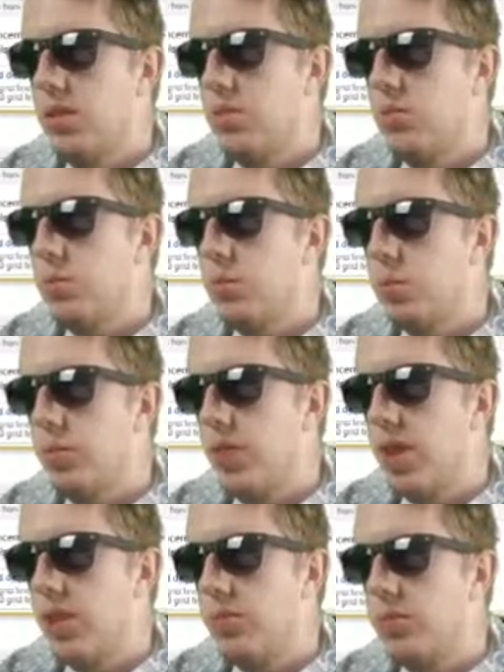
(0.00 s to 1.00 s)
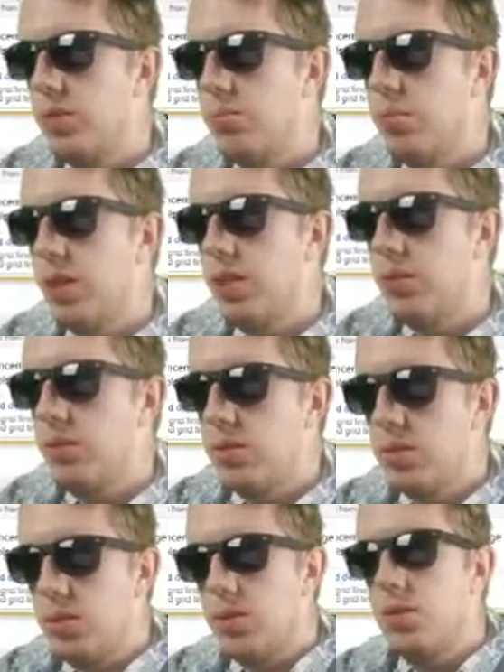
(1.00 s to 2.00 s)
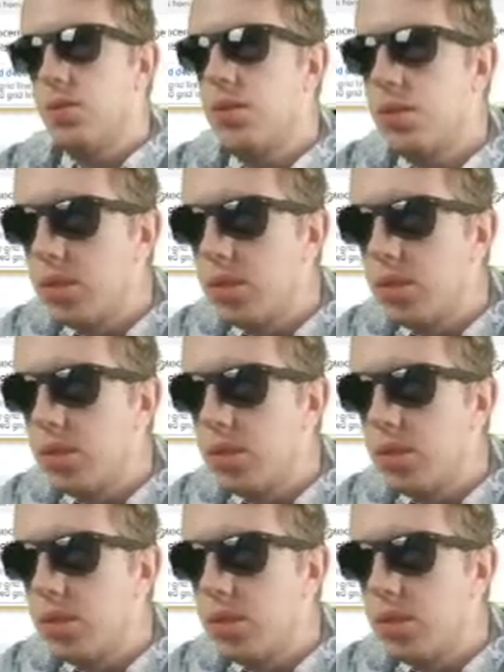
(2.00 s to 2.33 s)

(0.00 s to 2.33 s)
remove that from my user